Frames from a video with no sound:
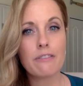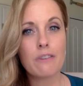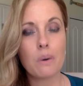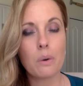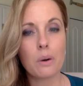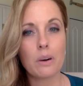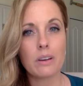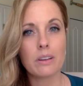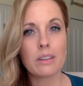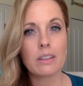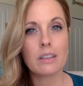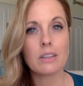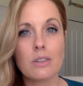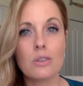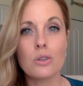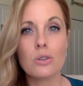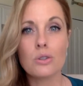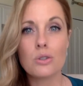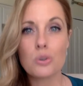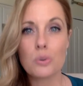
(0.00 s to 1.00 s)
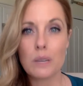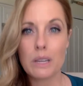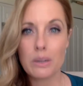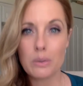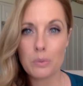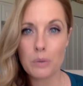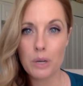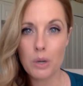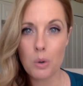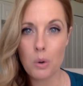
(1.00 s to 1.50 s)
forth
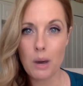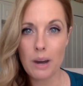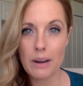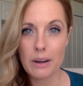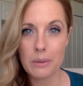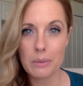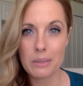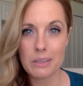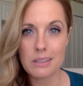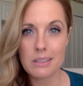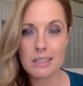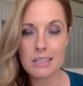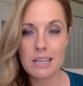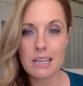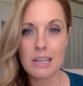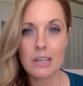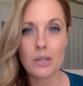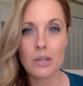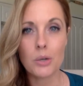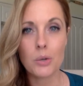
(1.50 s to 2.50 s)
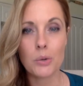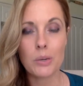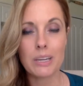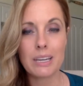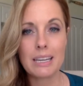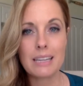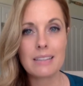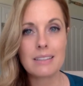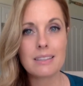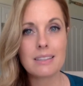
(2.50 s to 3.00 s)
nutrient requirements and
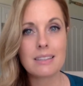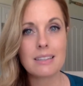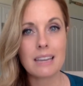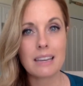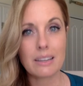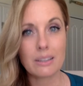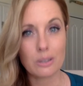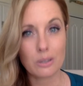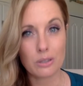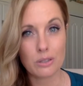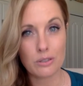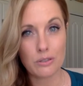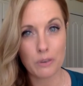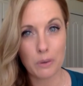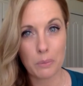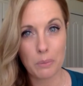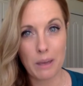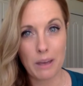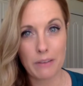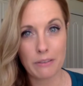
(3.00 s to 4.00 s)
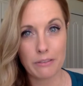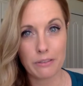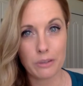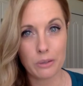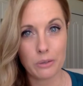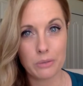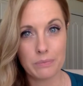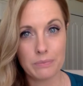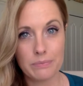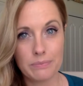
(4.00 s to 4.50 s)
ingredient standards for pet
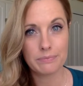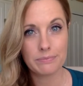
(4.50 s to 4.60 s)
food.